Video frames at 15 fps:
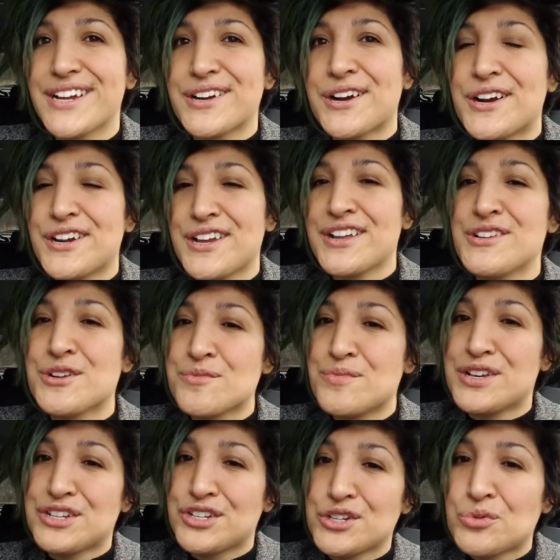all right, you're
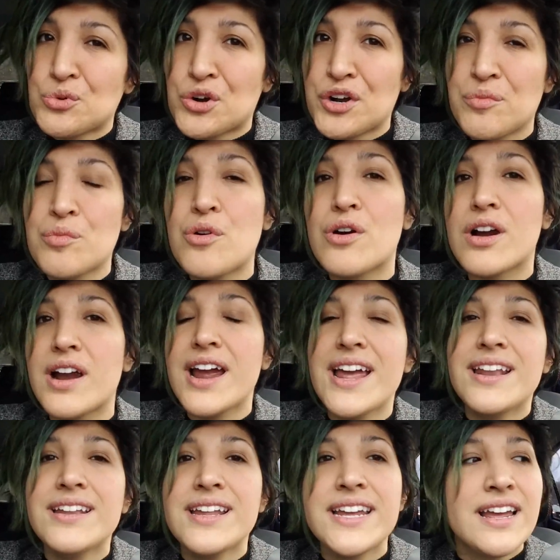missing one more, and
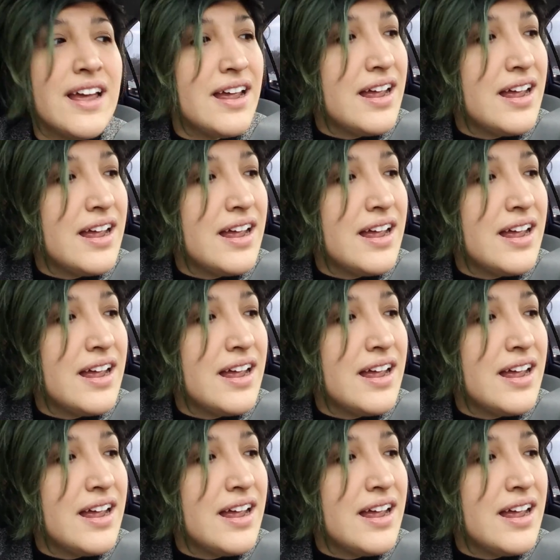I'm like,